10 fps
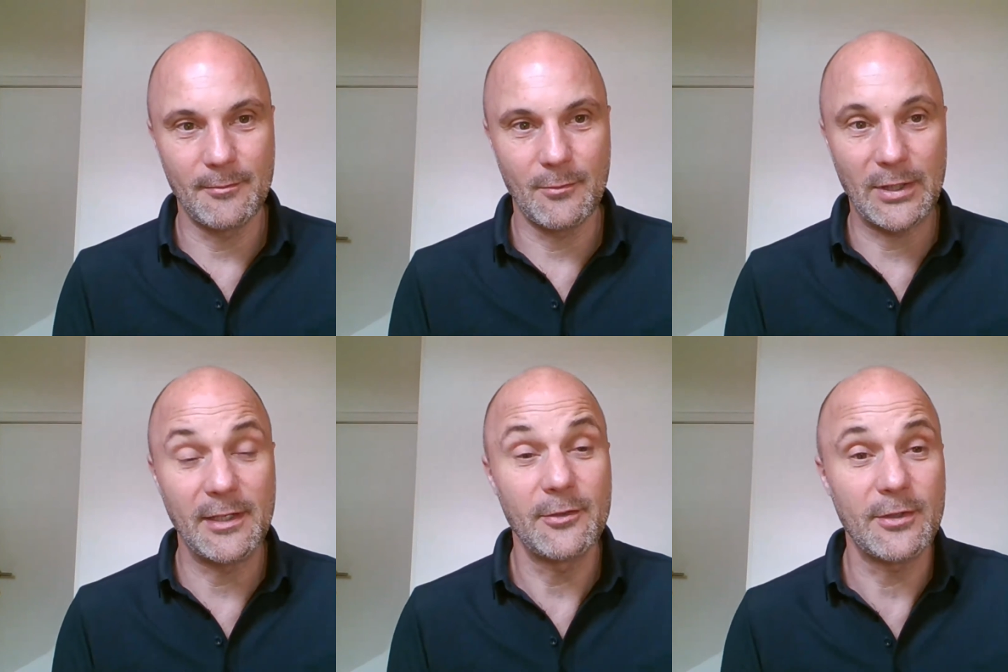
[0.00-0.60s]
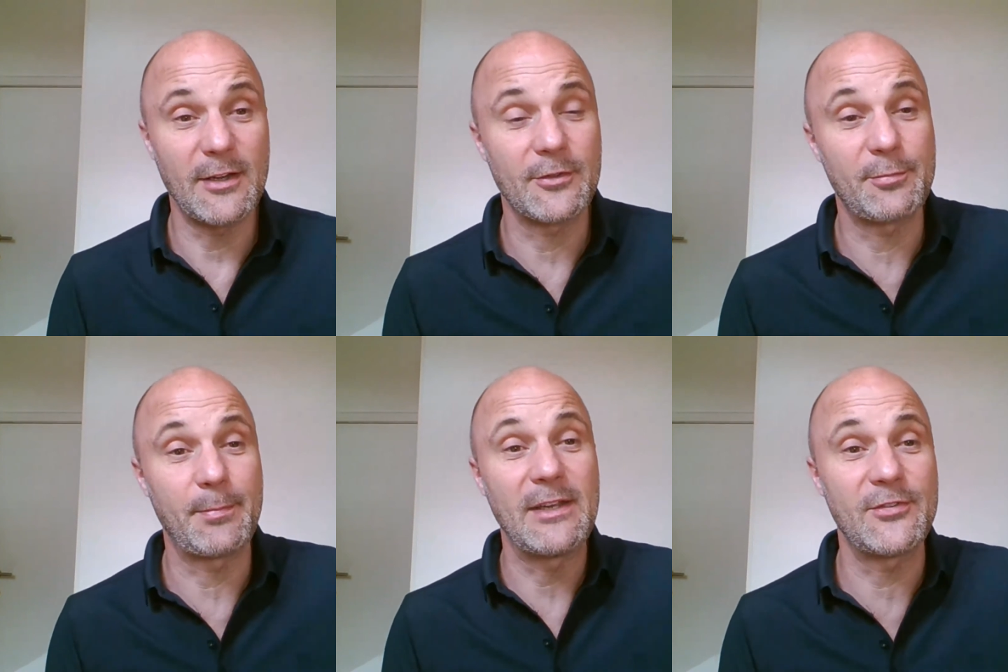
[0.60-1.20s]
When the International
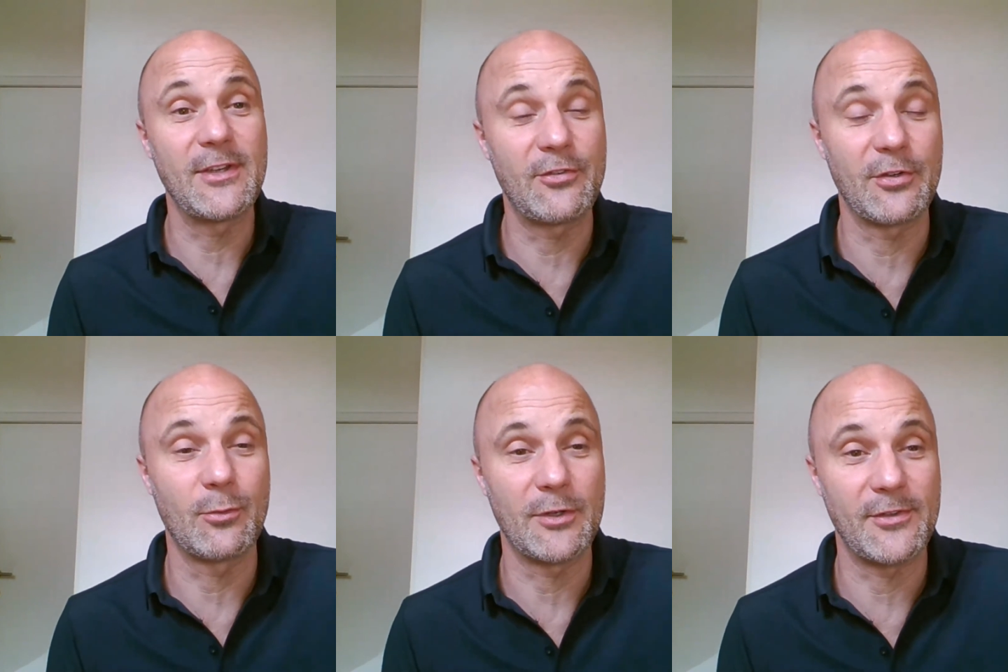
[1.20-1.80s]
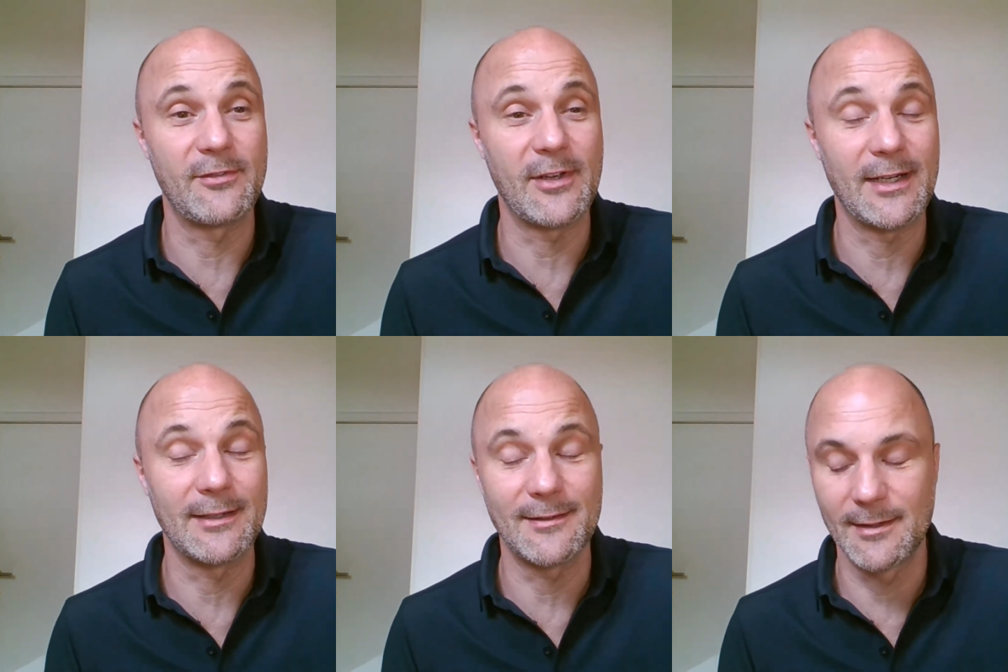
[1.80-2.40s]
Space Station was
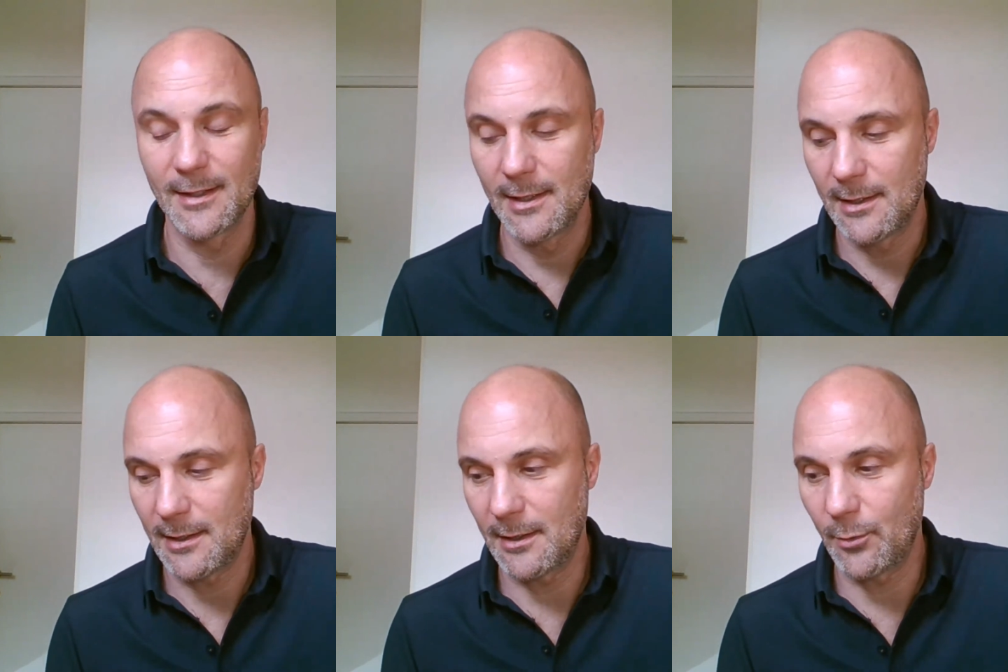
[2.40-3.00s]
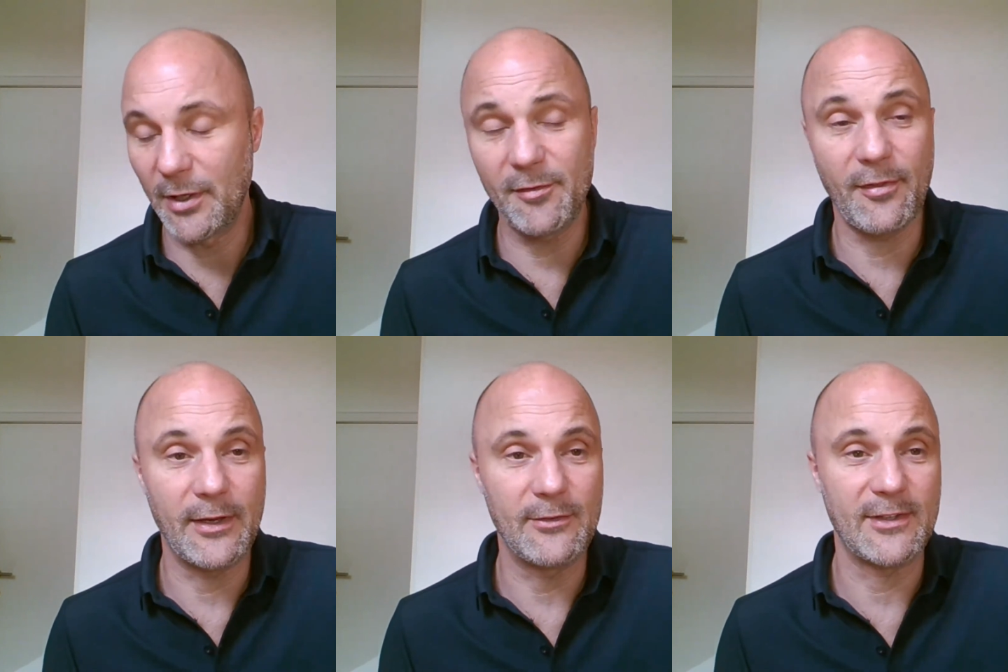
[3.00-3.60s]
designed, one of
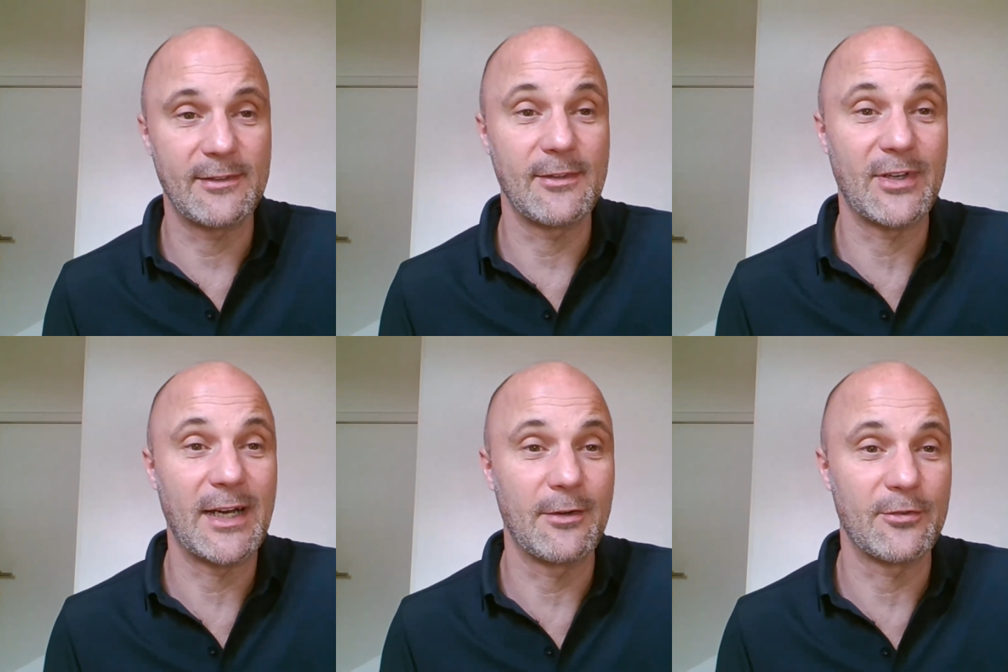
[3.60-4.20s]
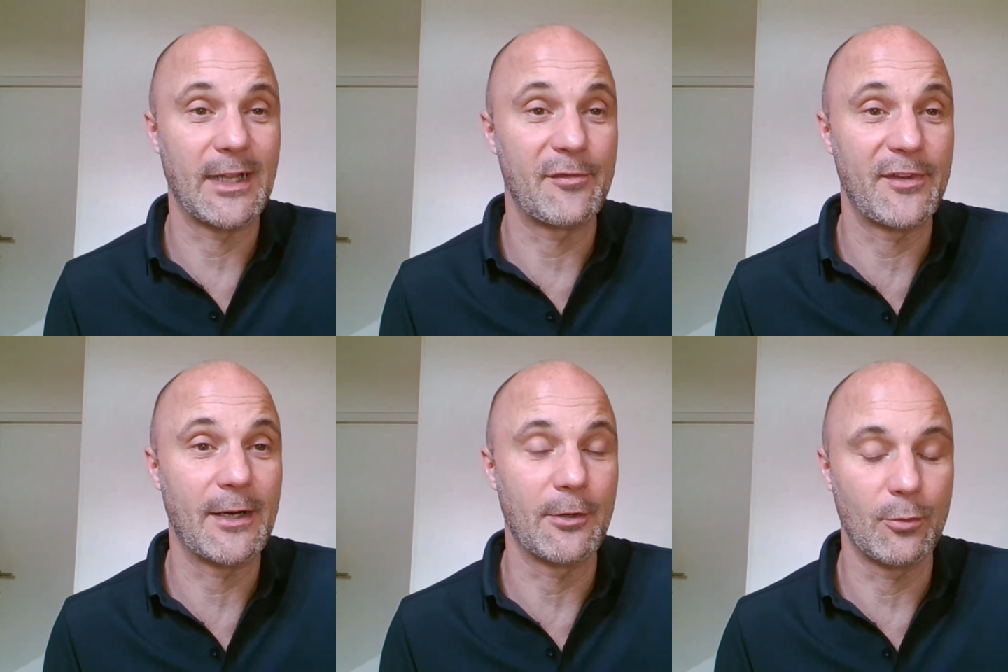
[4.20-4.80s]
the things that the designers
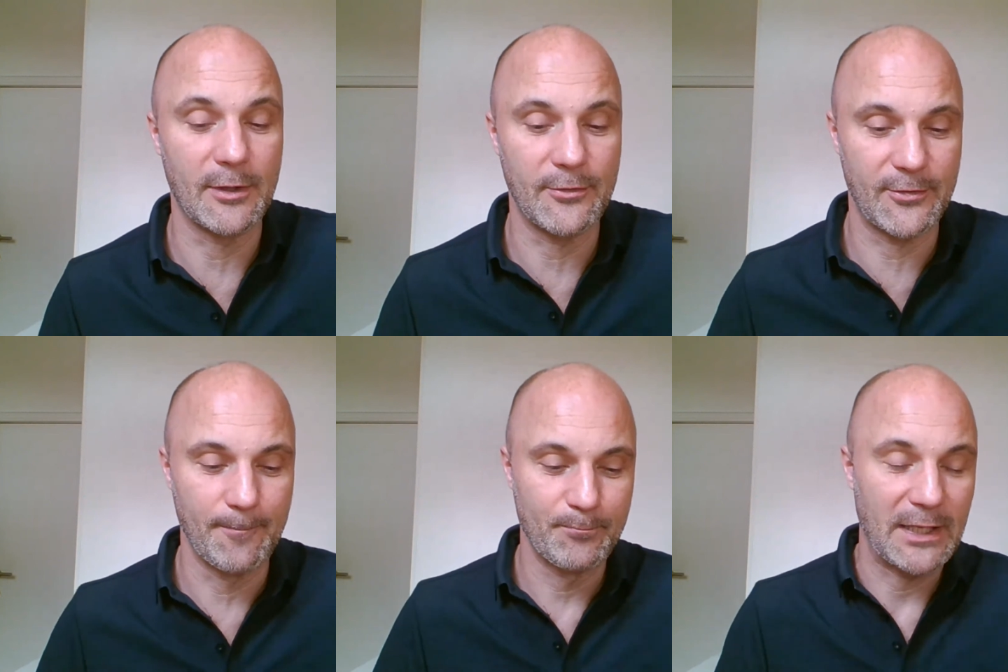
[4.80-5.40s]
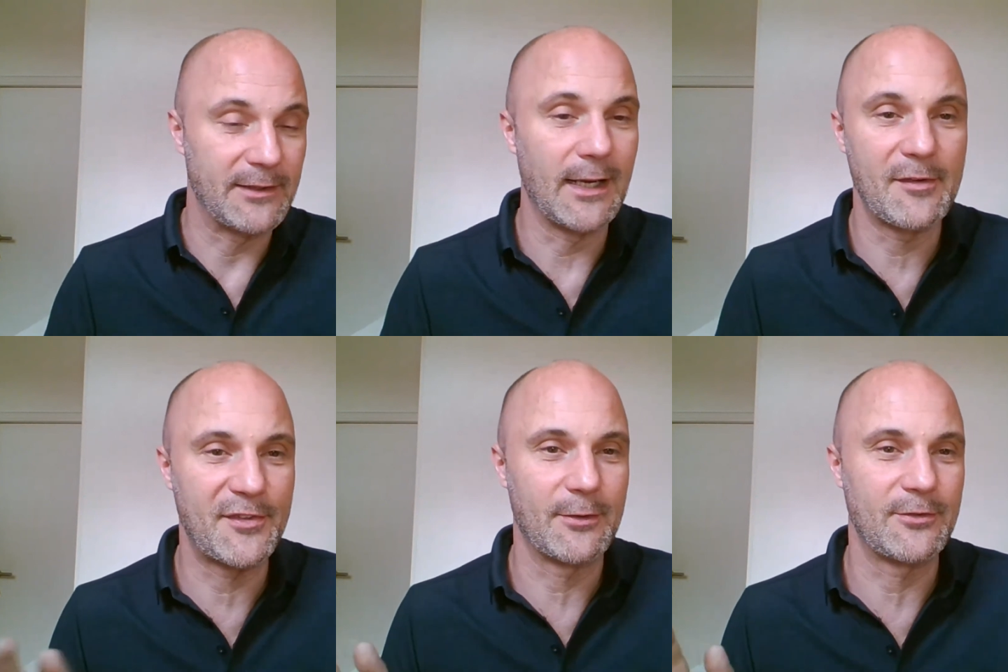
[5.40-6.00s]
left out was they
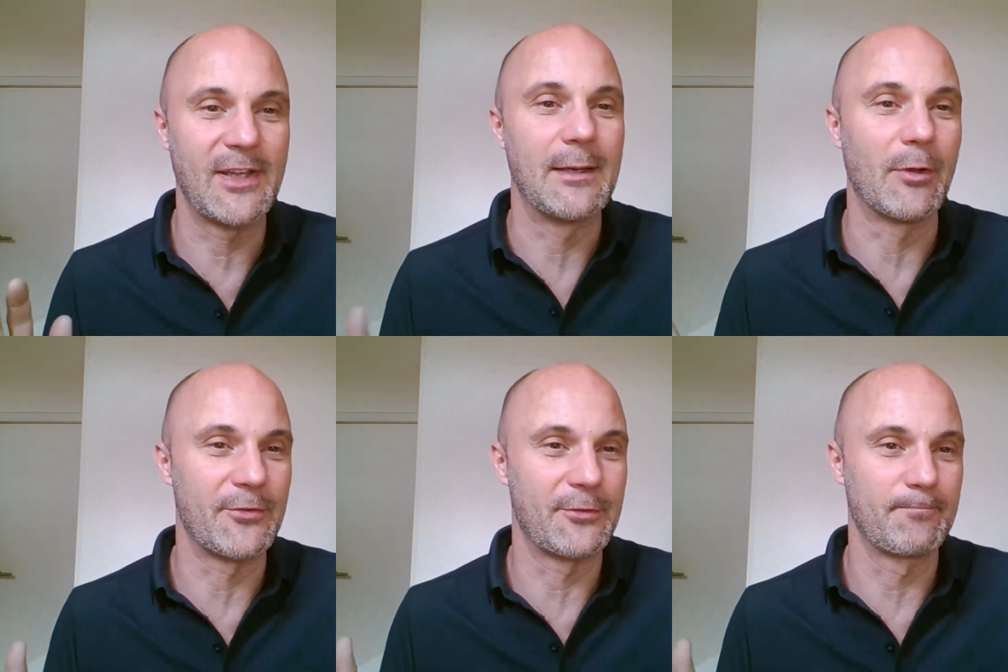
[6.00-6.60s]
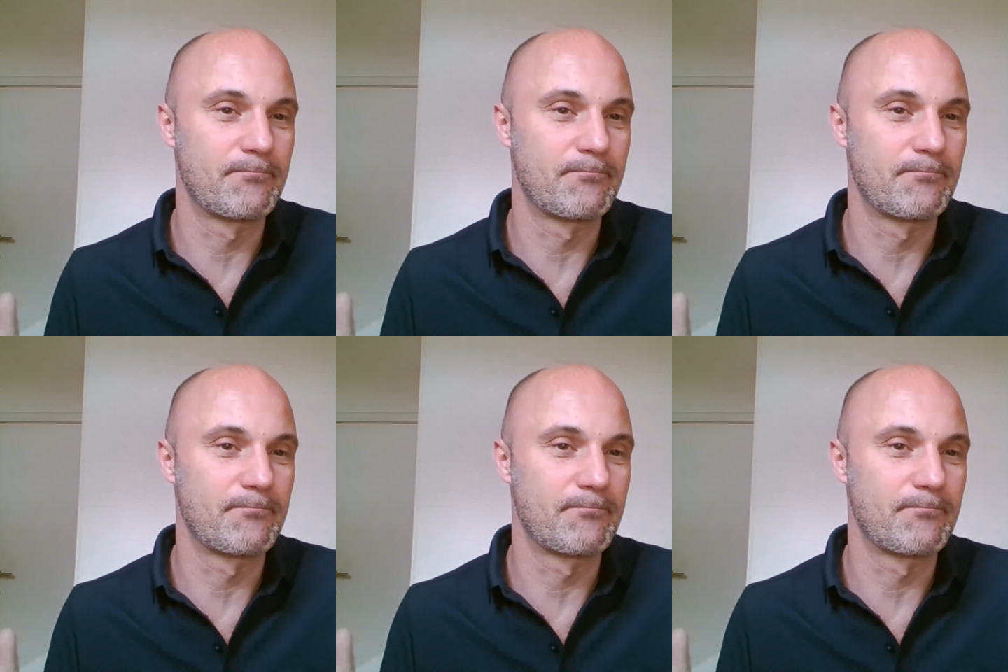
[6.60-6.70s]
left out tables.